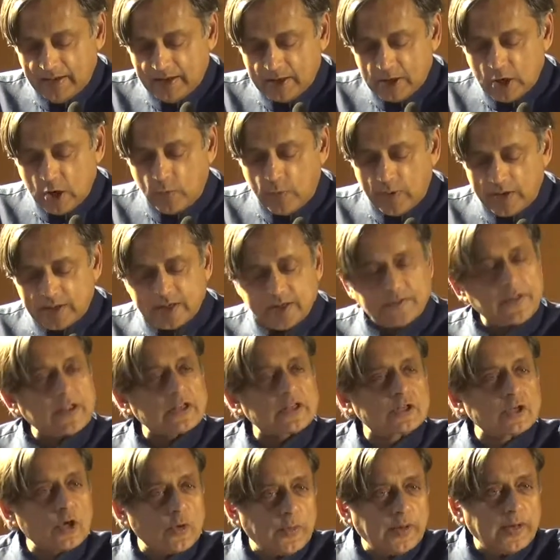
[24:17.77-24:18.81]
No wonder
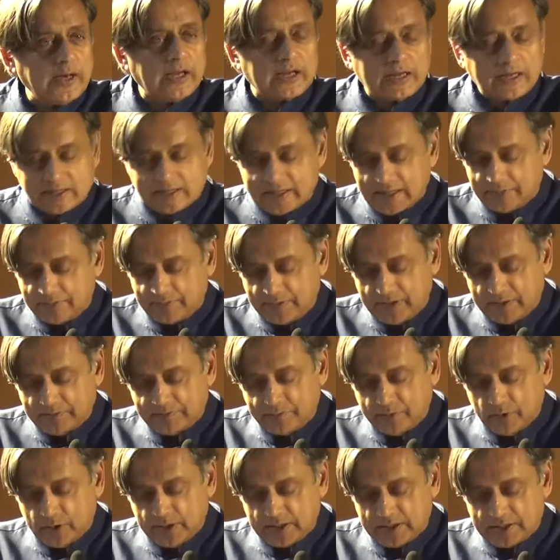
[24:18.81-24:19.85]
that so many
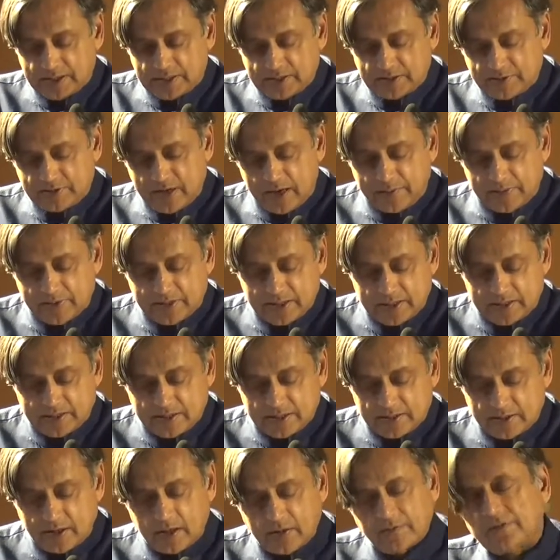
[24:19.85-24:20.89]
contemporary poets,
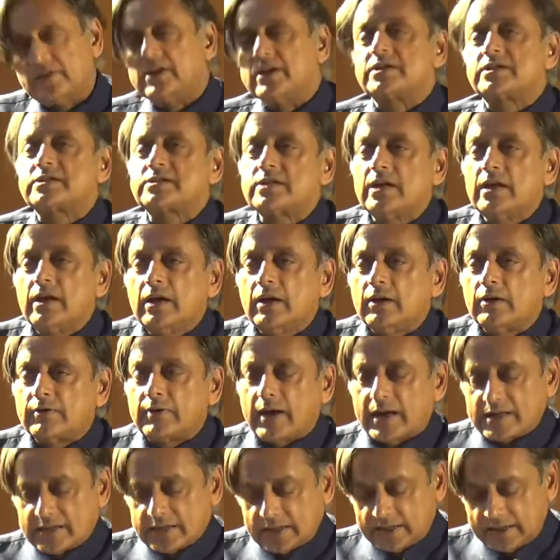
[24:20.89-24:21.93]
dramatists, and novelists,
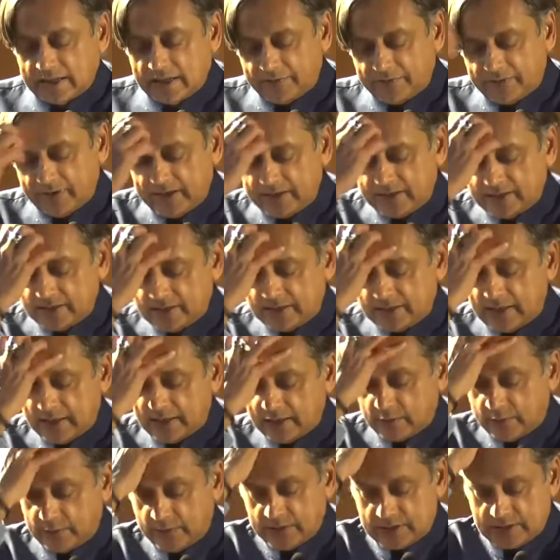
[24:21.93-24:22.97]
writing in every Indian
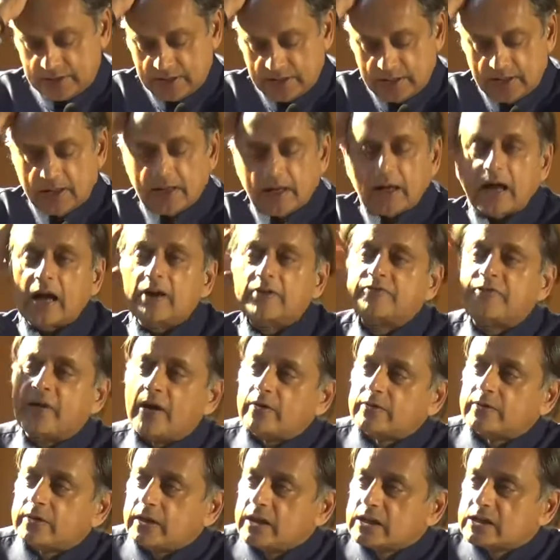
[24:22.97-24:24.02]
language, have
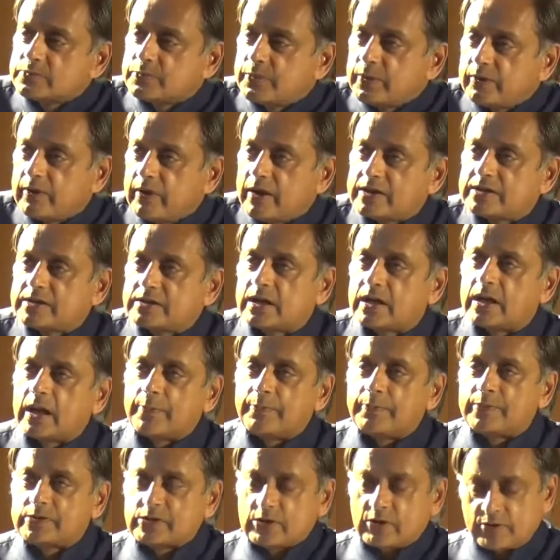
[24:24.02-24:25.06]
found inspiration in
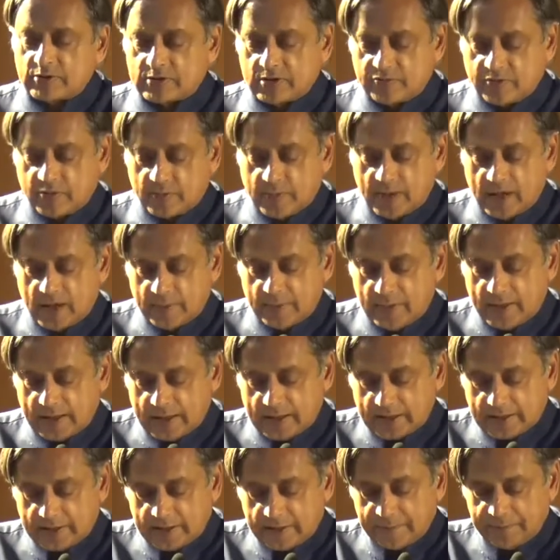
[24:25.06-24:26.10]
episodes of the
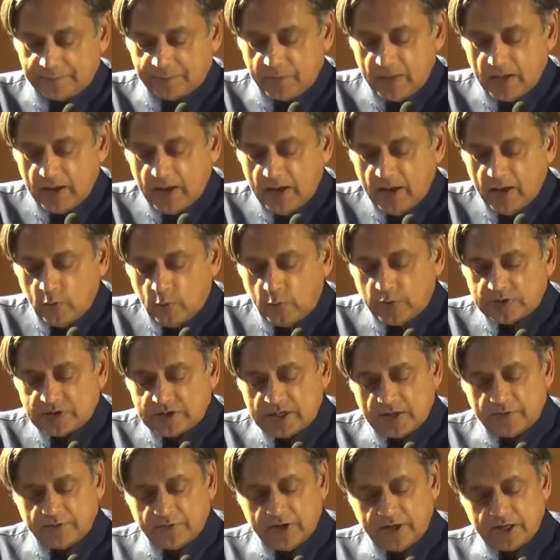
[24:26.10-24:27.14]
Mahabharata, which
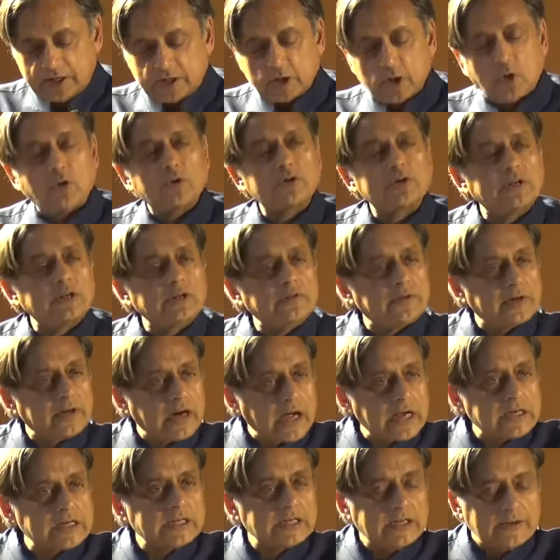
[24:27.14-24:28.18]
they've retold in a
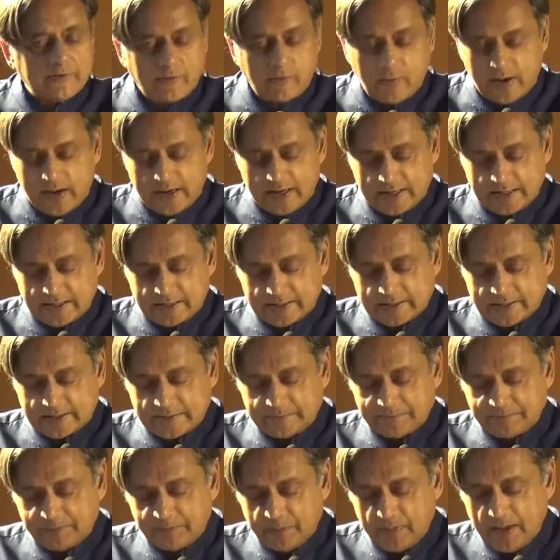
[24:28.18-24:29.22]
variety of
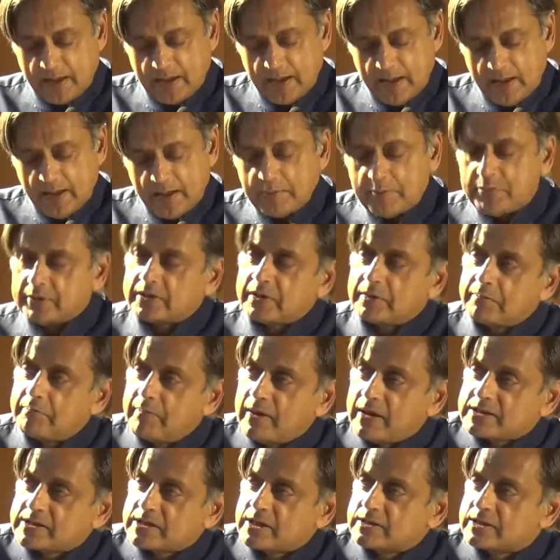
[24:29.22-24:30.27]
ways. But the
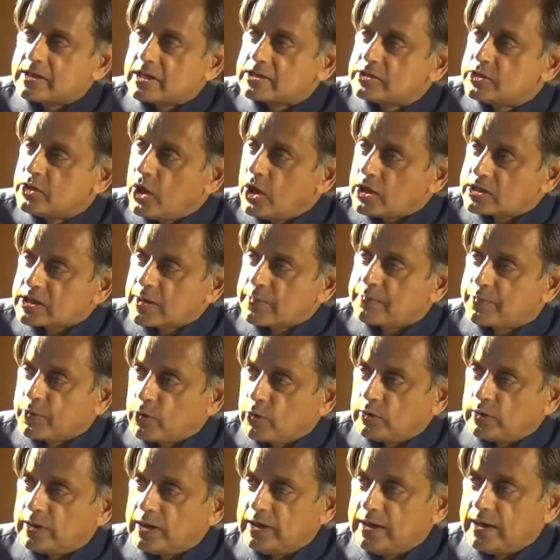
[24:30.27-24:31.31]
message is not a
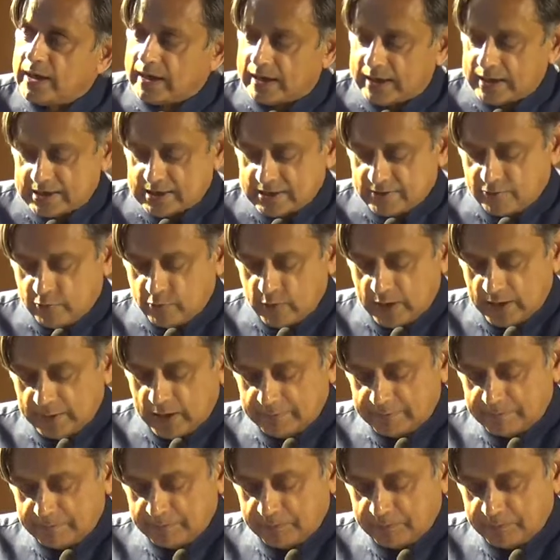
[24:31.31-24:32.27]
purely negative one.